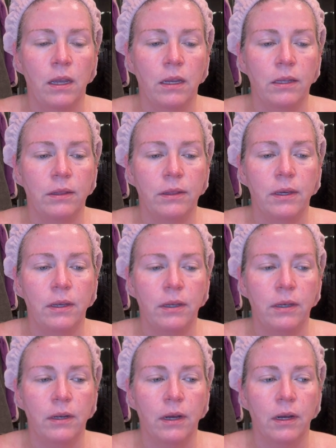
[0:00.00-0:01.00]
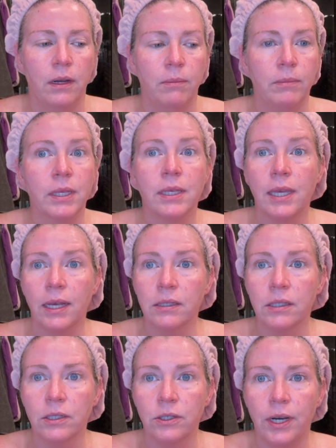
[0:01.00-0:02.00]
And then um,
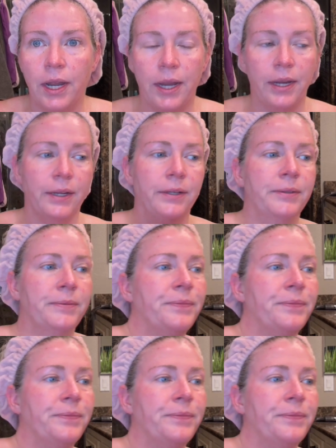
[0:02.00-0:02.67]
yesterday,